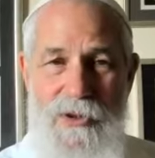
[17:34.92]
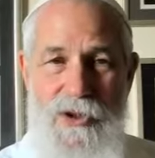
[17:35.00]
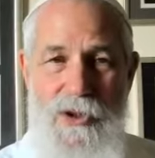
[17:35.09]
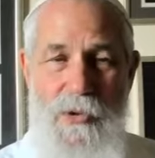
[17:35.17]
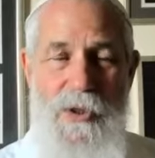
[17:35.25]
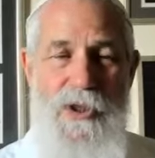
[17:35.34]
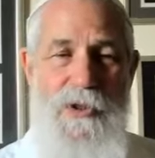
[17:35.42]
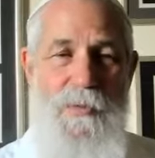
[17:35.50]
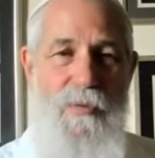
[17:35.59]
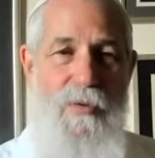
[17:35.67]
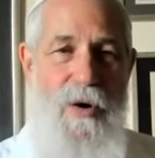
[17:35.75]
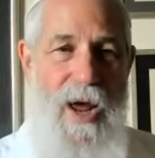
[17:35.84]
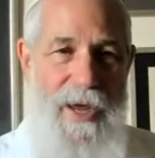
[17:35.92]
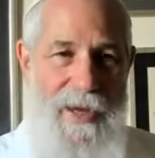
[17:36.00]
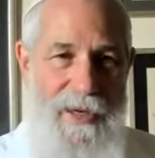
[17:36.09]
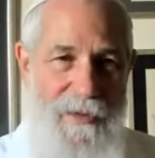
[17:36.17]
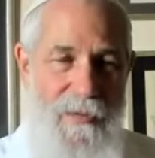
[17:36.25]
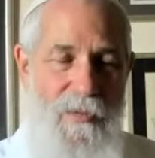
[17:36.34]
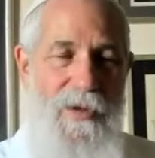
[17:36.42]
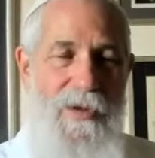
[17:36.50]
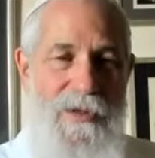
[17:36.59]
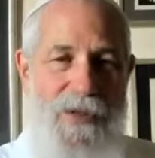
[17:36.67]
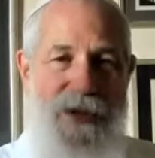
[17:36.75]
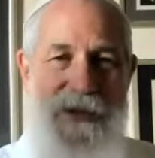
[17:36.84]
Jewish pride
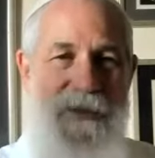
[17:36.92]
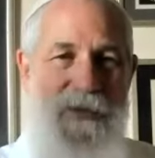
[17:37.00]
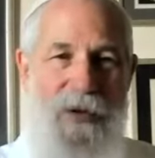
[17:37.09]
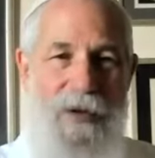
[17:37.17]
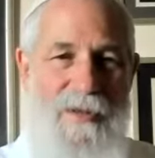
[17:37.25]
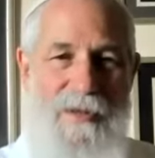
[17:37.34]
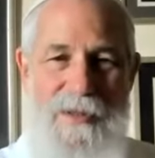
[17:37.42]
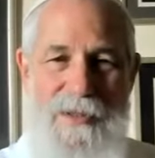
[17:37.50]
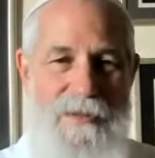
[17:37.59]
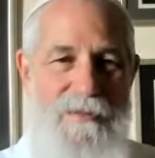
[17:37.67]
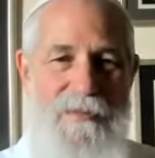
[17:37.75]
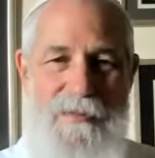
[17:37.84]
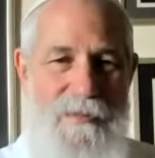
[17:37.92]
was